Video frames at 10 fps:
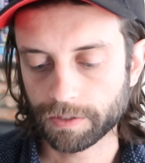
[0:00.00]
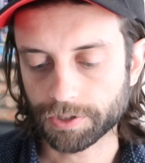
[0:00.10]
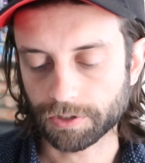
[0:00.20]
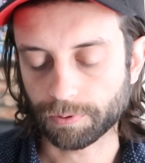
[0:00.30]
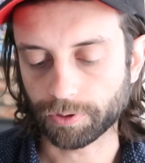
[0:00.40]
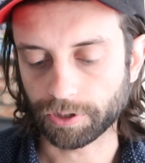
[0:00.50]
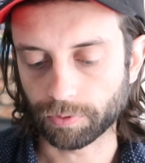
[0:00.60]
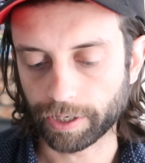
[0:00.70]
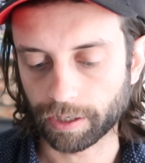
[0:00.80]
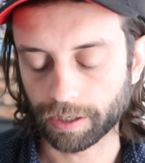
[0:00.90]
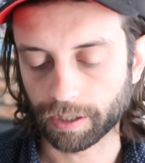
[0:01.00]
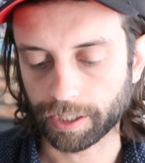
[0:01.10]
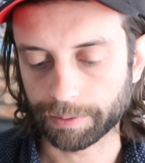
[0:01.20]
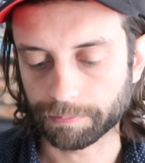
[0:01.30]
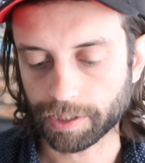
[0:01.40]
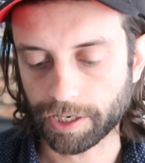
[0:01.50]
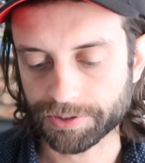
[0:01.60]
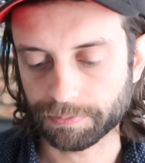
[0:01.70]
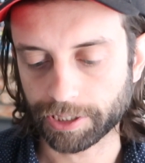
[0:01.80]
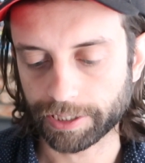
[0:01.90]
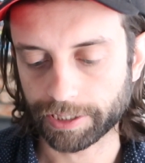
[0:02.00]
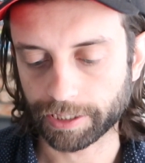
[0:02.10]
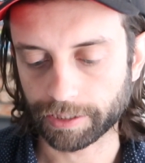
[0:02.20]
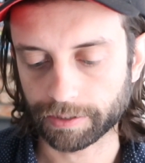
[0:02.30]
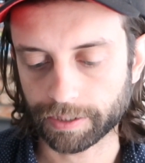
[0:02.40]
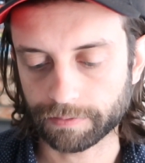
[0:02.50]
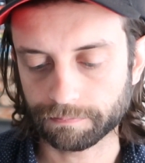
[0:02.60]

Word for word: to the point where I'm contemplating